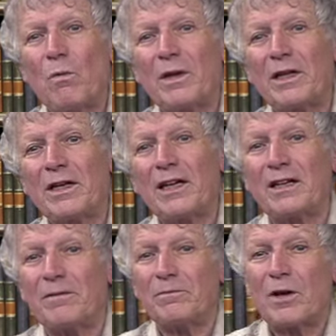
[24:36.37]
when the
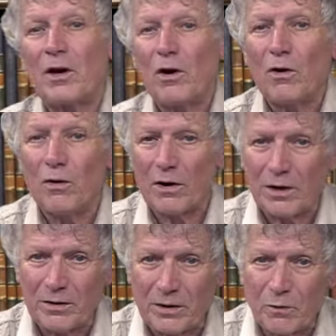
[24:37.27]
king, or
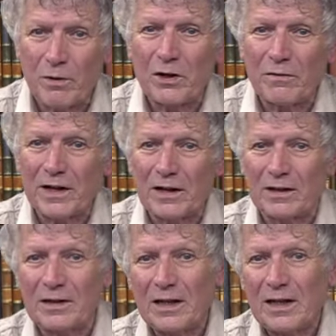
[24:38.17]
rather the Queen of
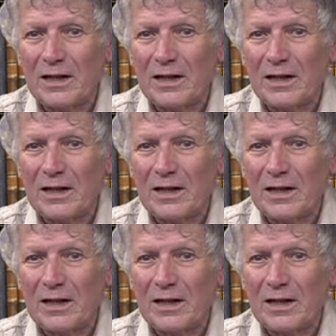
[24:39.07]
England,